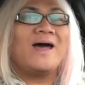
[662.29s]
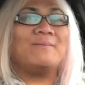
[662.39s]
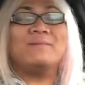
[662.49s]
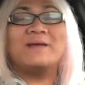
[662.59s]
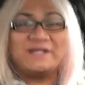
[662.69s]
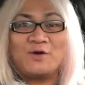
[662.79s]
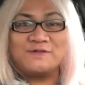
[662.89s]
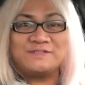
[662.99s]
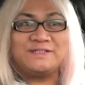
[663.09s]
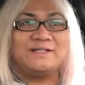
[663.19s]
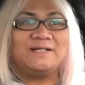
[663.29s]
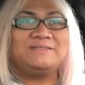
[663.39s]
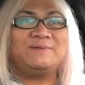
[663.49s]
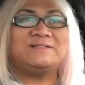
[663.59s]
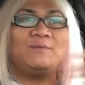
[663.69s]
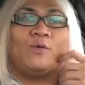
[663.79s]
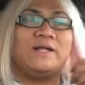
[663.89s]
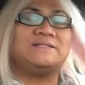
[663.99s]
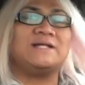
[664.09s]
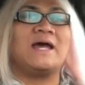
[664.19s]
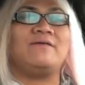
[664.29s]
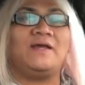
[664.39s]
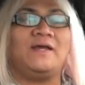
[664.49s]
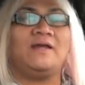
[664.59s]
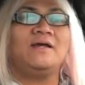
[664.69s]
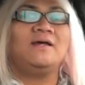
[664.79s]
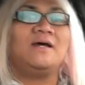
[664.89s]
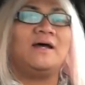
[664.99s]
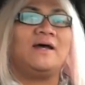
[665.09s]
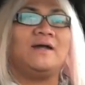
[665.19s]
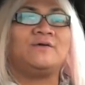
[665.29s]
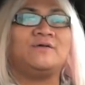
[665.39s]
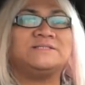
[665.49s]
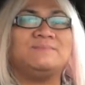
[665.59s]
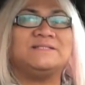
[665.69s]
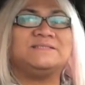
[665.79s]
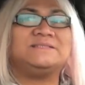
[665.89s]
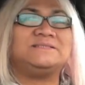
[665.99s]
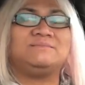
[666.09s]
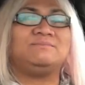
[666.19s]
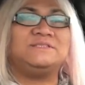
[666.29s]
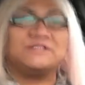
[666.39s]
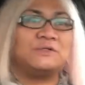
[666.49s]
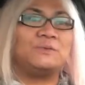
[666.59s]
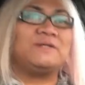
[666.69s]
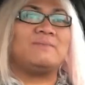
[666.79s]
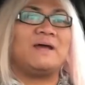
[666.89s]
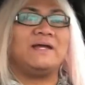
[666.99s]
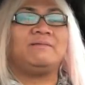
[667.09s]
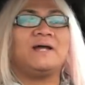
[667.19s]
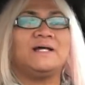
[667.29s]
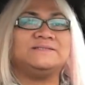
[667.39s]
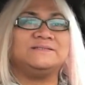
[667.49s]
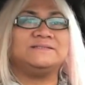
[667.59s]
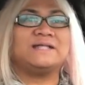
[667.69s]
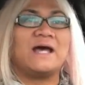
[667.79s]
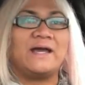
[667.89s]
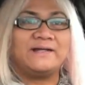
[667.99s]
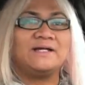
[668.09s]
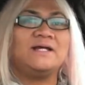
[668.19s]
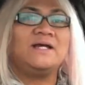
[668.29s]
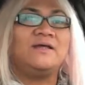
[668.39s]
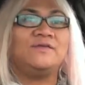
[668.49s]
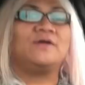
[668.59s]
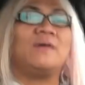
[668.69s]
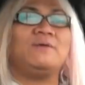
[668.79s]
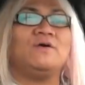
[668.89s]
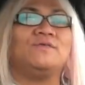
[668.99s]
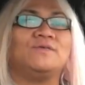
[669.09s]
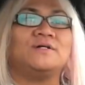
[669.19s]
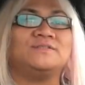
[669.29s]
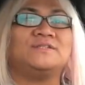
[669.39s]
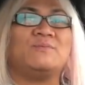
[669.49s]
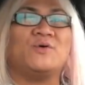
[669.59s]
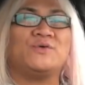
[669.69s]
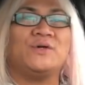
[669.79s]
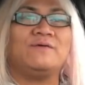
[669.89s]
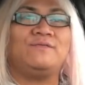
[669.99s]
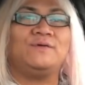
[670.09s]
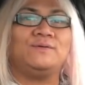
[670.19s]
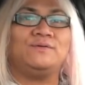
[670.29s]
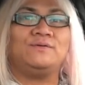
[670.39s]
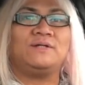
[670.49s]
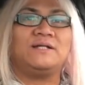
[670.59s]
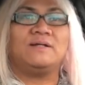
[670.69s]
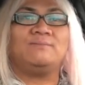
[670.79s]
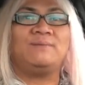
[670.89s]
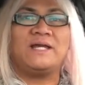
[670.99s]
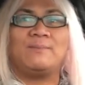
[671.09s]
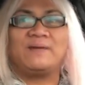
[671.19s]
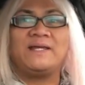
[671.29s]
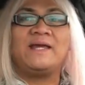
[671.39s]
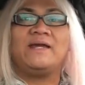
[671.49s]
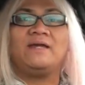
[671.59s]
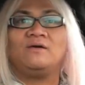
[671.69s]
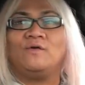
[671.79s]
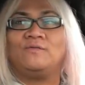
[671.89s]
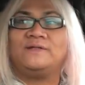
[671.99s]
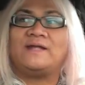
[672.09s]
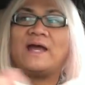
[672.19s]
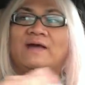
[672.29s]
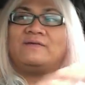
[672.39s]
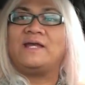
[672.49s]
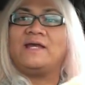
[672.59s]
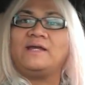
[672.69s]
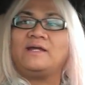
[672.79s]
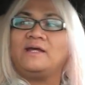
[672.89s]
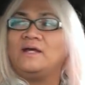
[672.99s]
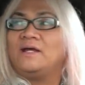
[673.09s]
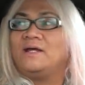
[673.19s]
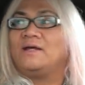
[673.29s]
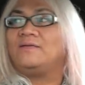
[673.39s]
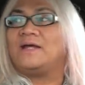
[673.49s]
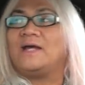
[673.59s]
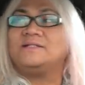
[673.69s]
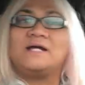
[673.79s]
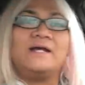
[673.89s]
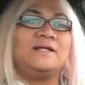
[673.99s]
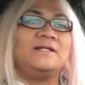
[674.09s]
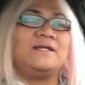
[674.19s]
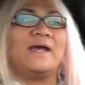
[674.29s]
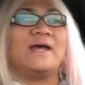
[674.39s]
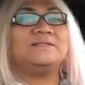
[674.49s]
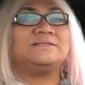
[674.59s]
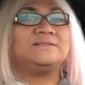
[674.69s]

um, I'm heading over to Goodies because I'm going to have a uh, Christmas dinner with my cousin's side. They're coming over, so I'm ordering food and I'm picking up a cake. Hopefully they have a cake that I can get